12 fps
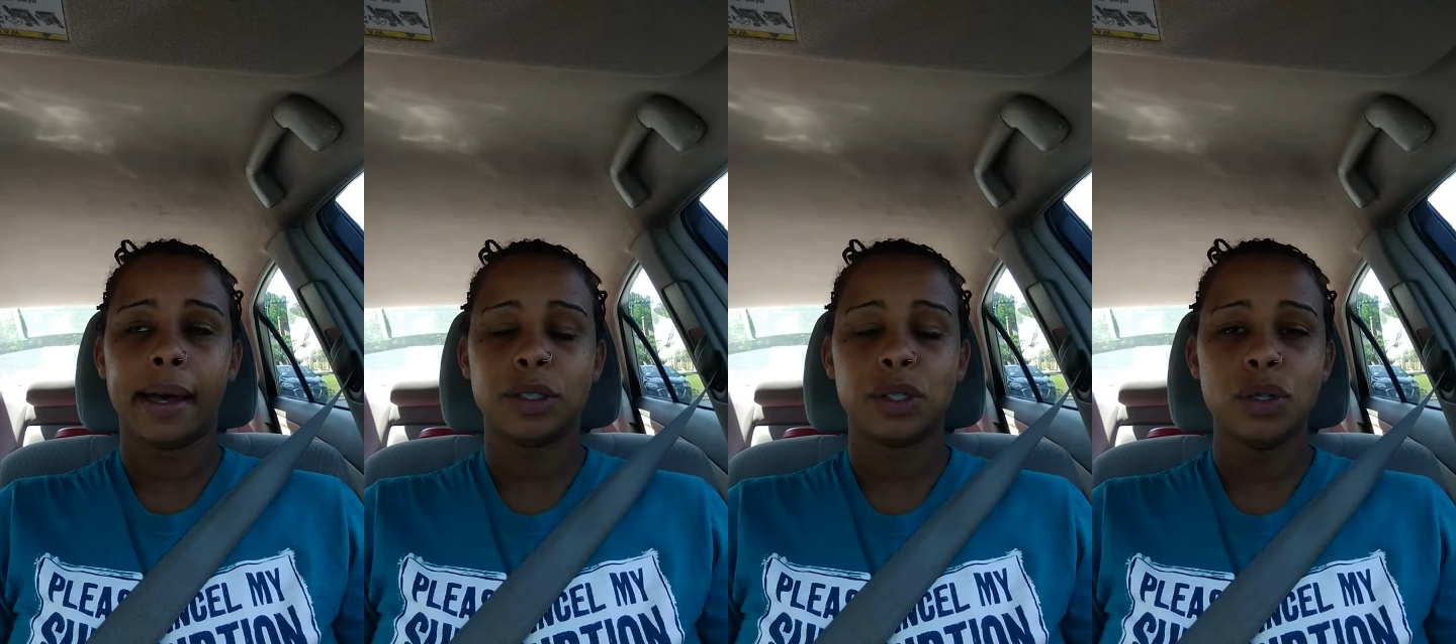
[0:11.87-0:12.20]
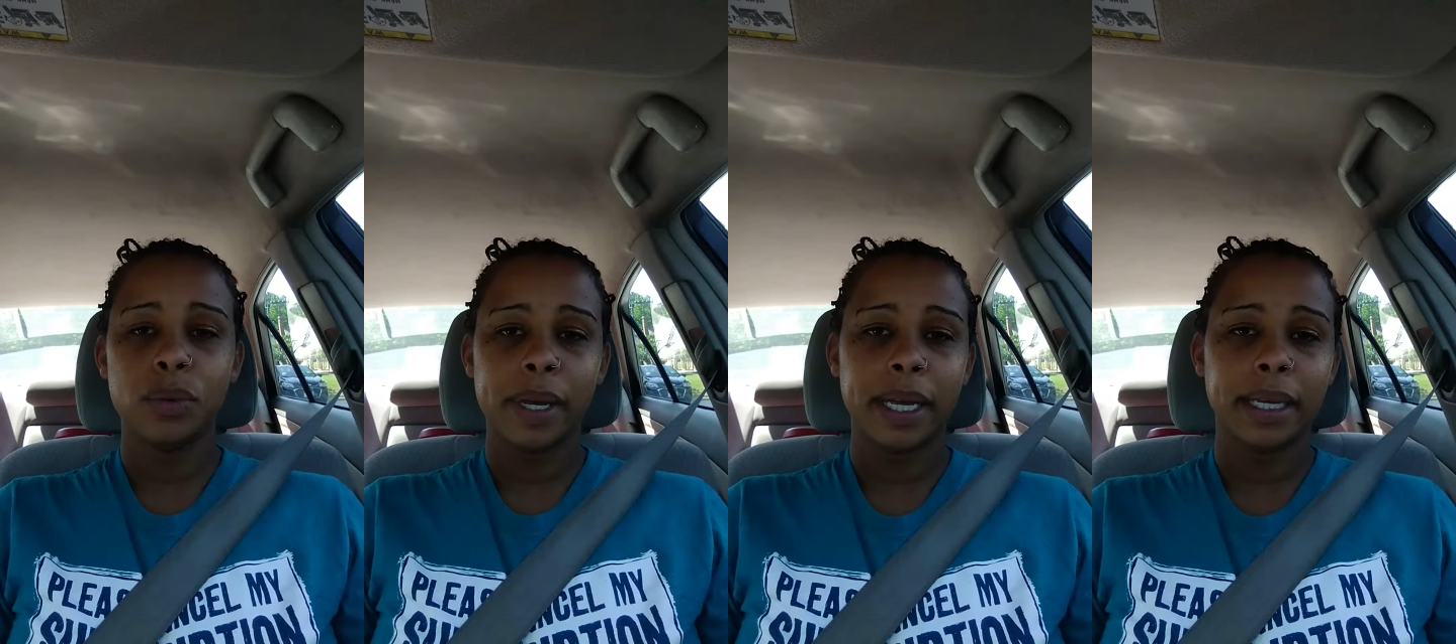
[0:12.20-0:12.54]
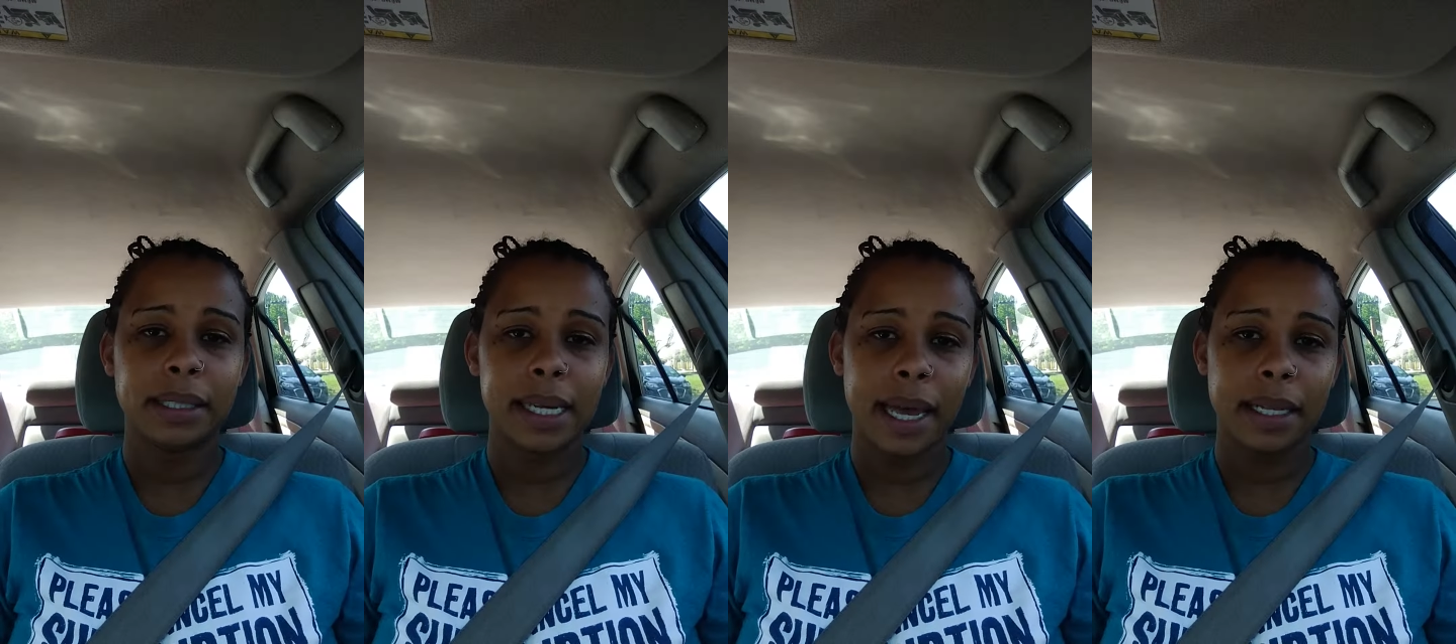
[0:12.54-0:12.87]
two-week
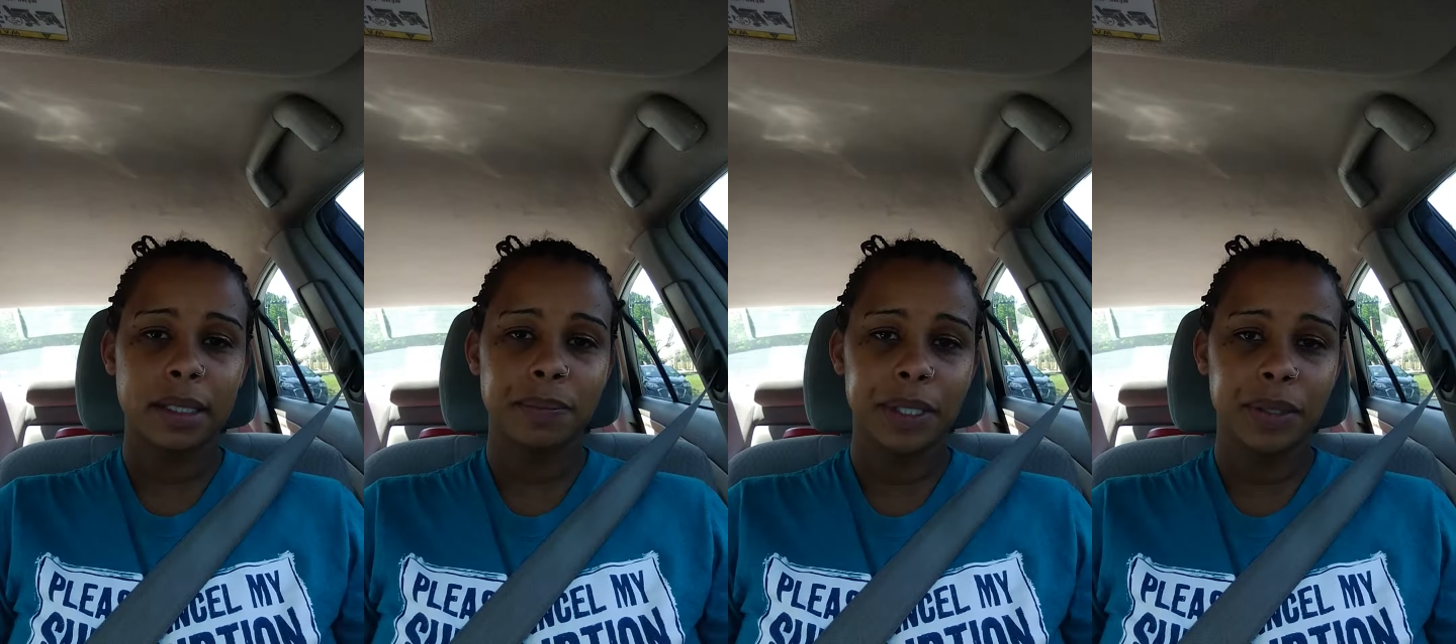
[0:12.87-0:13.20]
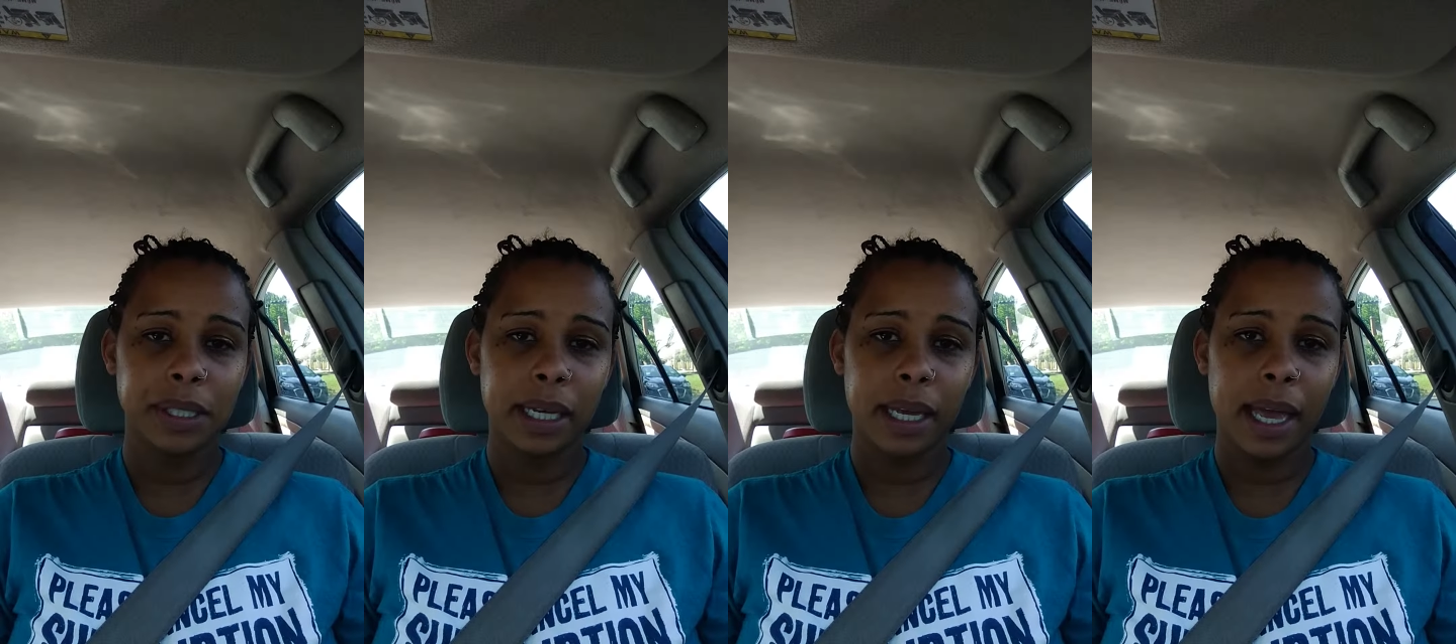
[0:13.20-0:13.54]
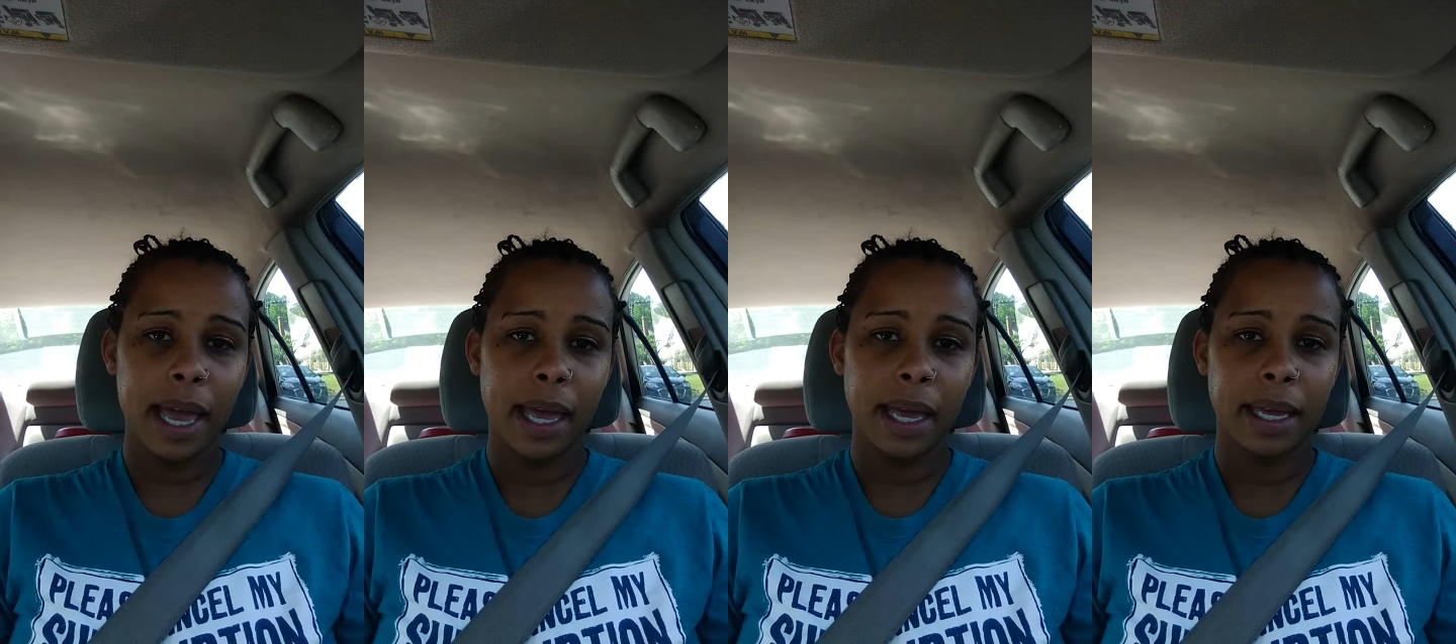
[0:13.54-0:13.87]
dance, music,
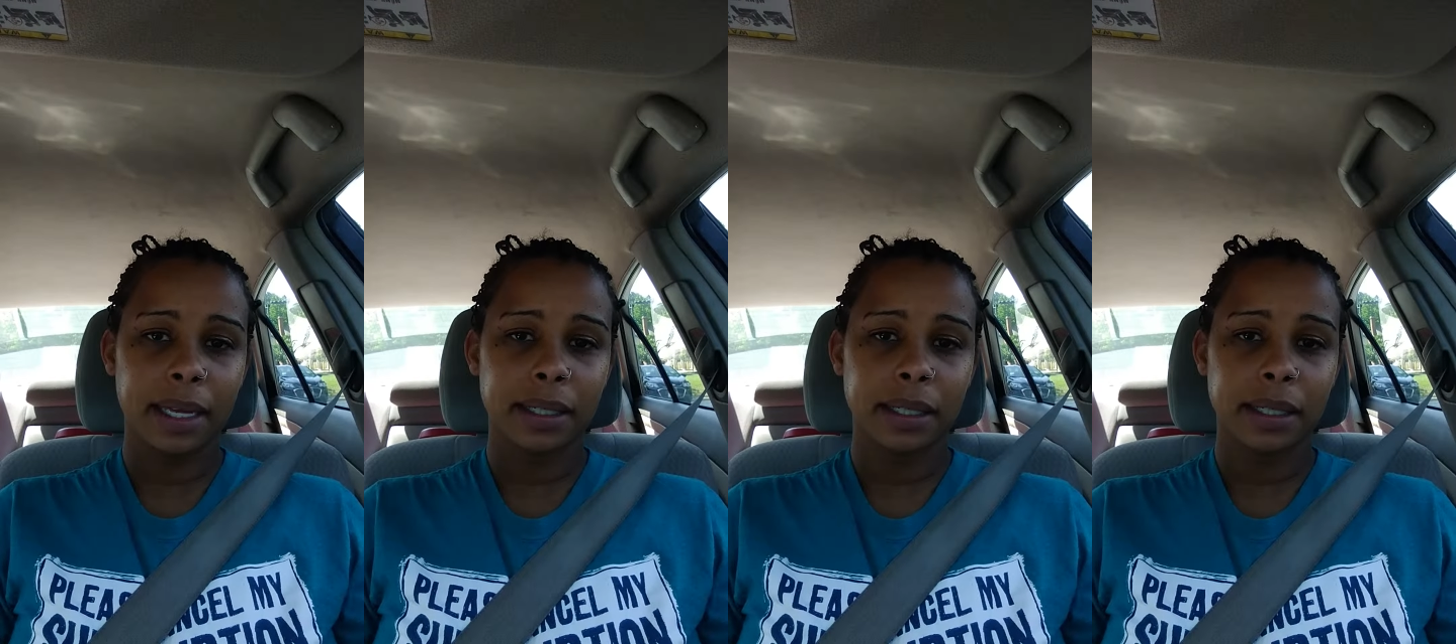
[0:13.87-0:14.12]
and